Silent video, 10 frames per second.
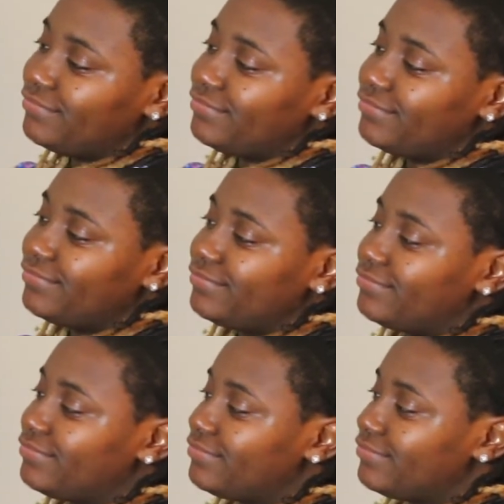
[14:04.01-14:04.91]

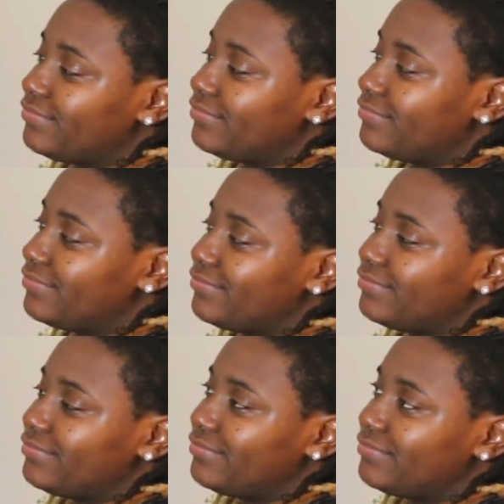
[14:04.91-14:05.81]

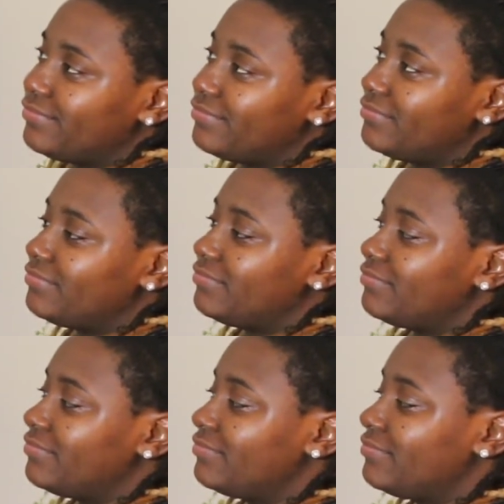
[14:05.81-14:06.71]

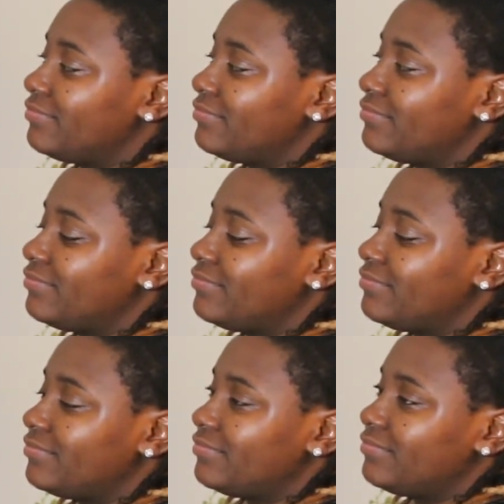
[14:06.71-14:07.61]

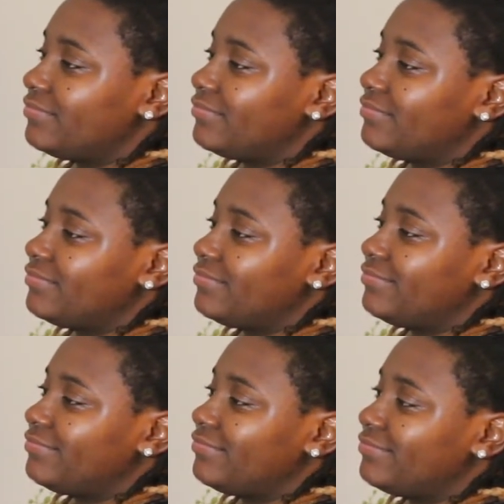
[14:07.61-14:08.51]

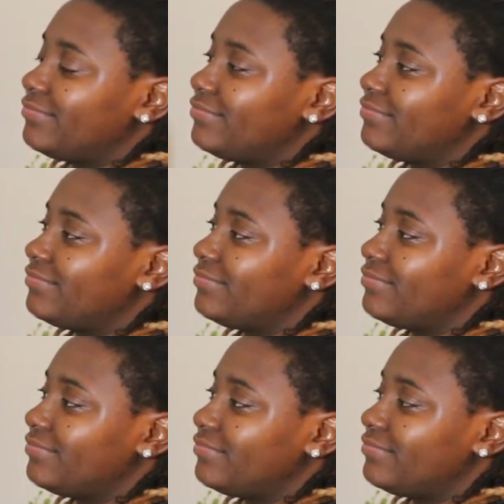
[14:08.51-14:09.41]

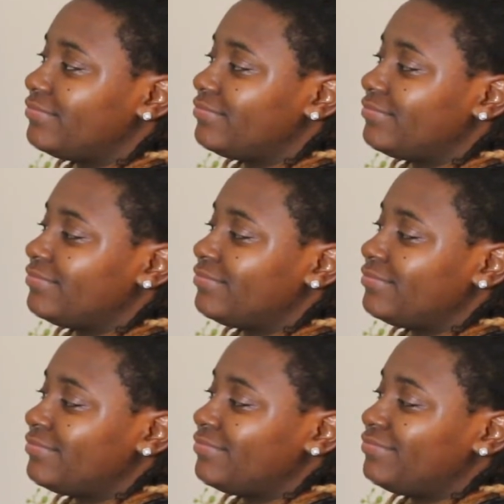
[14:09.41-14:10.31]

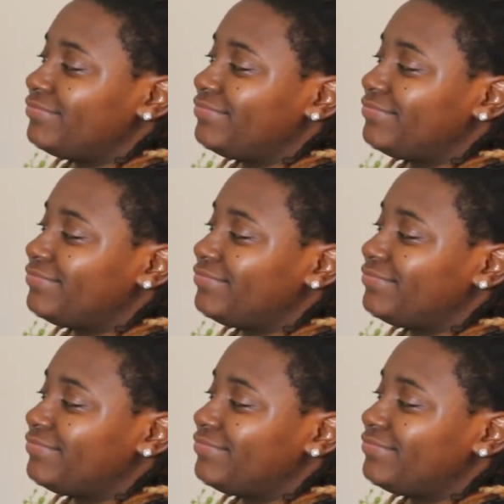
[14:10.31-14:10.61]
This person isn't speaking.